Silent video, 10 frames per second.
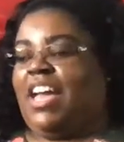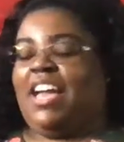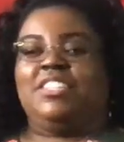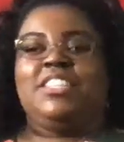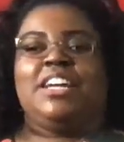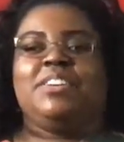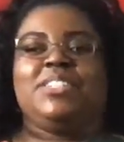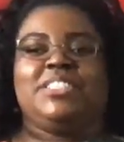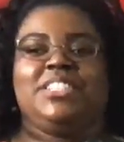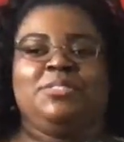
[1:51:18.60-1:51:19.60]
and she's like,
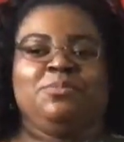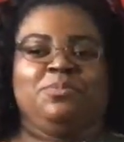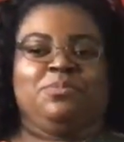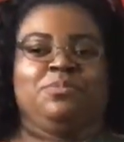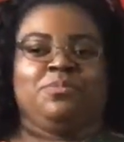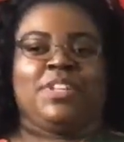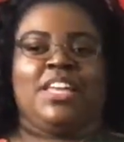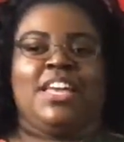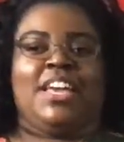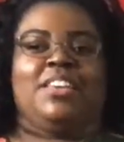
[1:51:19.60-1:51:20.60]
"Kristen,
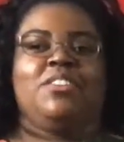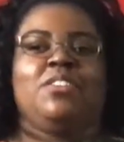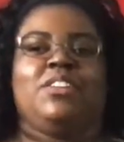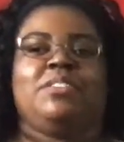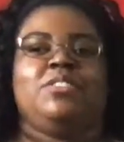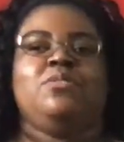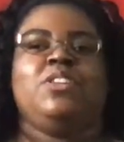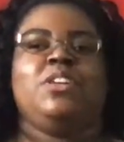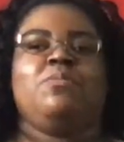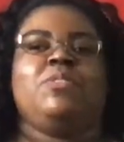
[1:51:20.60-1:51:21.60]
you know, you
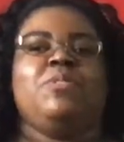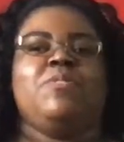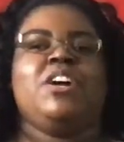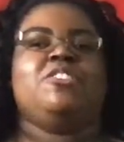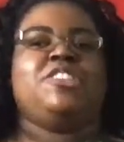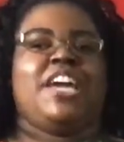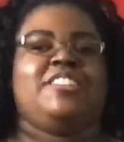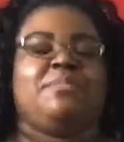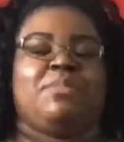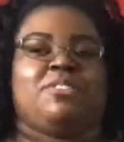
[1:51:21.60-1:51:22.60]
need, but we're gonna
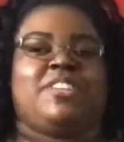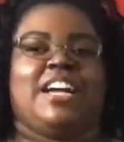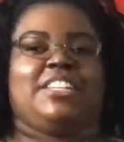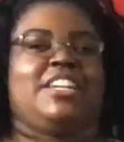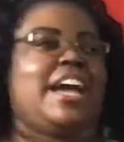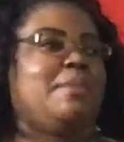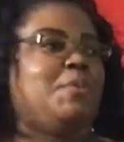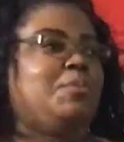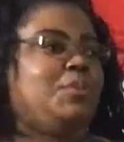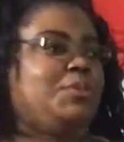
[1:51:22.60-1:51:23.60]
change up your Silent Night,
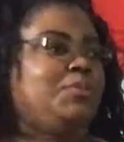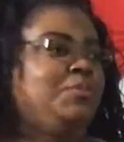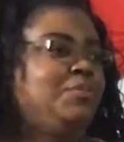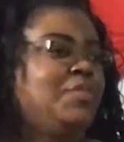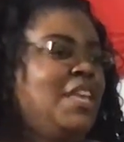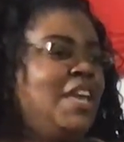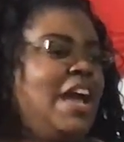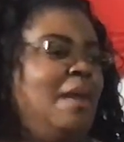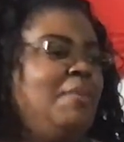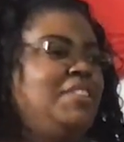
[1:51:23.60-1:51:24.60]
boo boo.
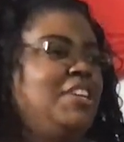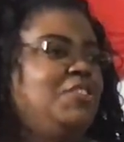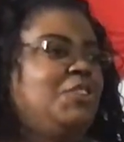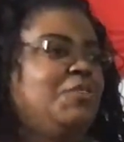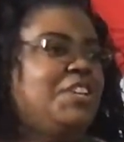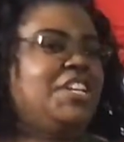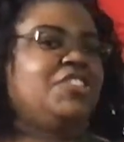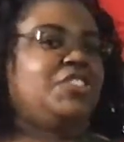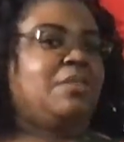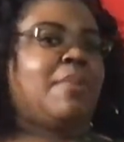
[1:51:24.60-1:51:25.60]
I'm gonna teach you a
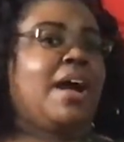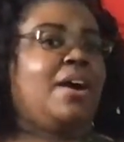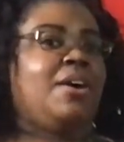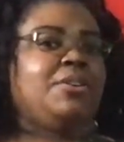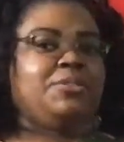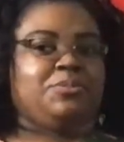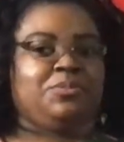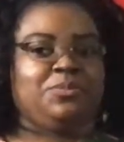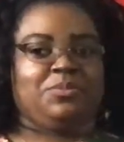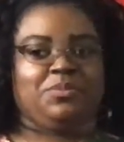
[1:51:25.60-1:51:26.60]
rendition of my own."
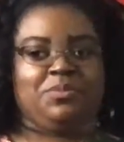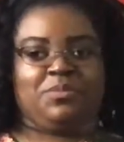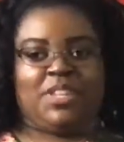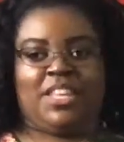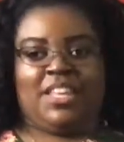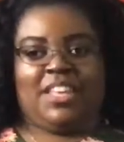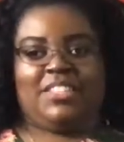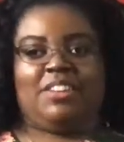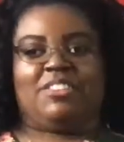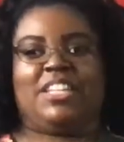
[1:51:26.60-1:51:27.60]

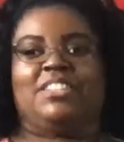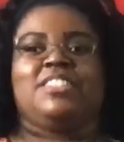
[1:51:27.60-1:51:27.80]
So instead of